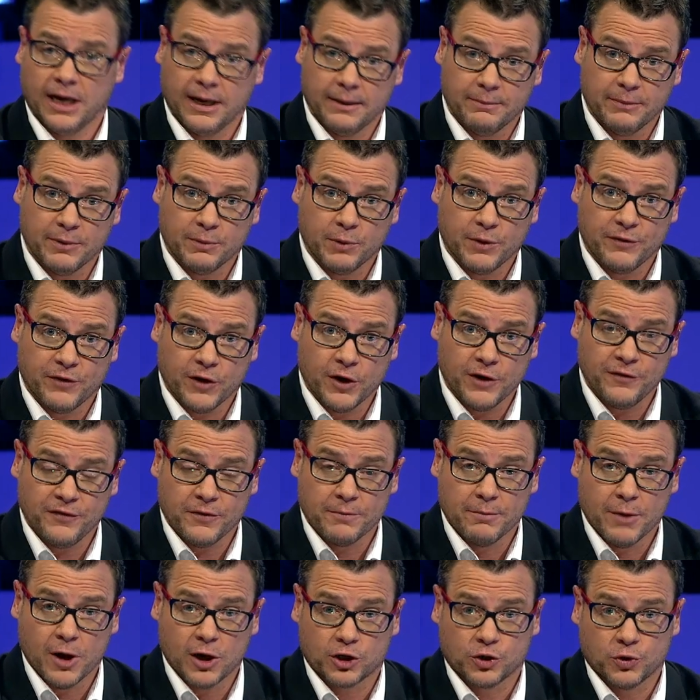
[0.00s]
um, we've
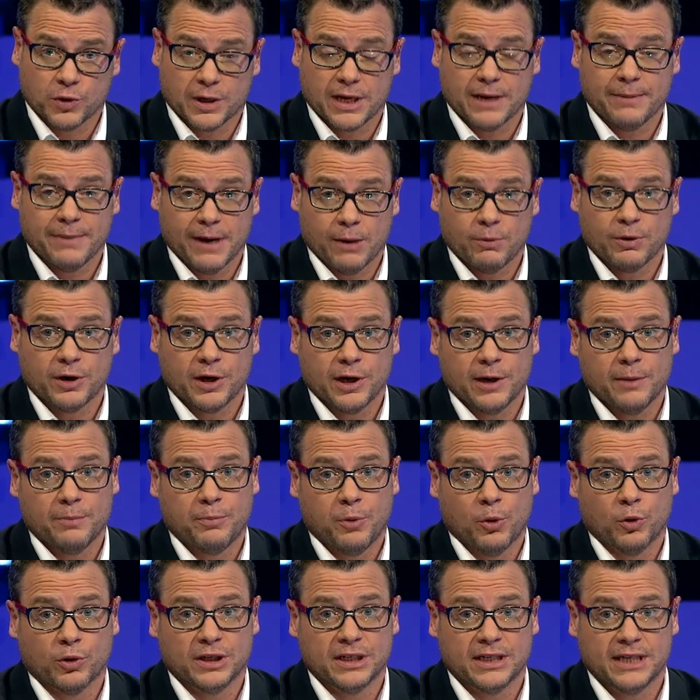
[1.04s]
heard from Mark talking about what an
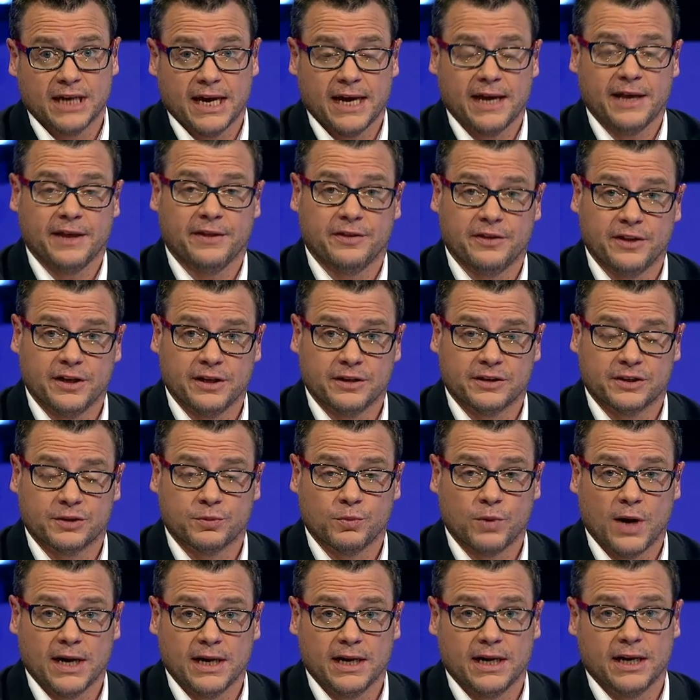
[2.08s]
important day
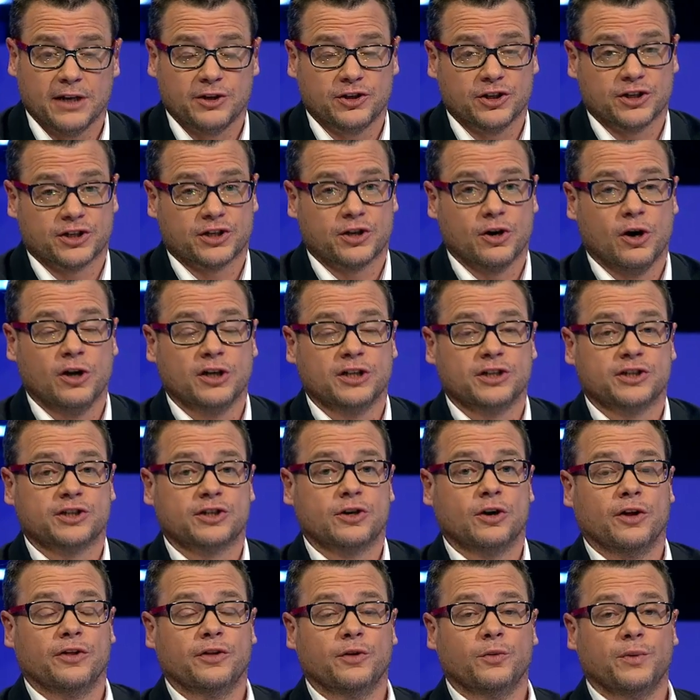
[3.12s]
this one just gone
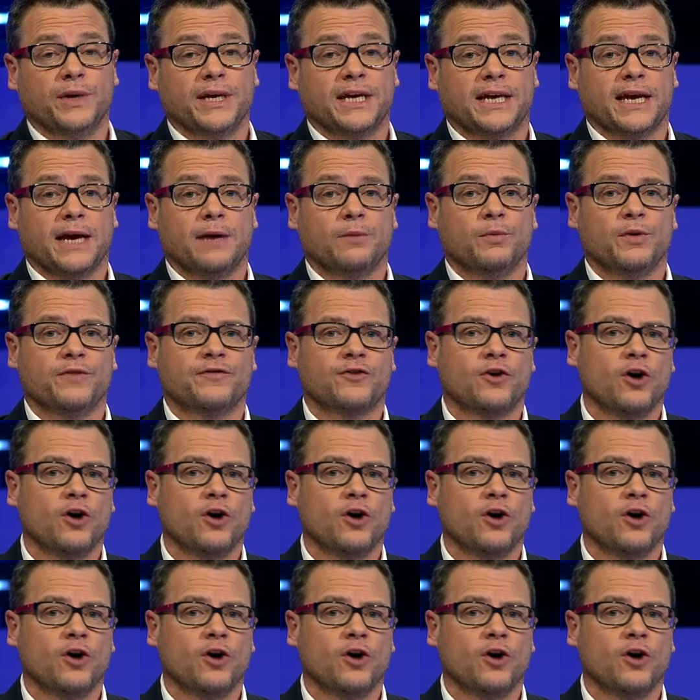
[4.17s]
has gone, the weekend.